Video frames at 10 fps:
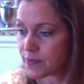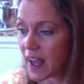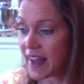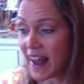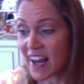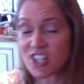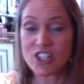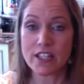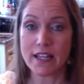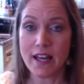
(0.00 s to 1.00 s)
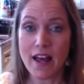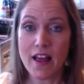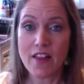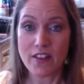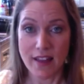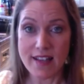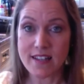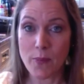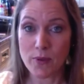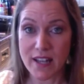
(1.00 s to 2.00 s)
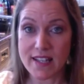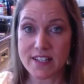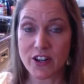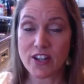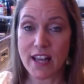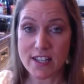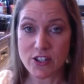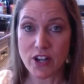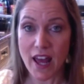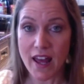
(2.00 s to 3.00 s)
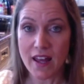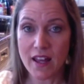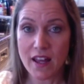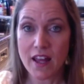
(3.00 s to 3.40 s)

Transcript: And actually, the last couple days here, yesterday,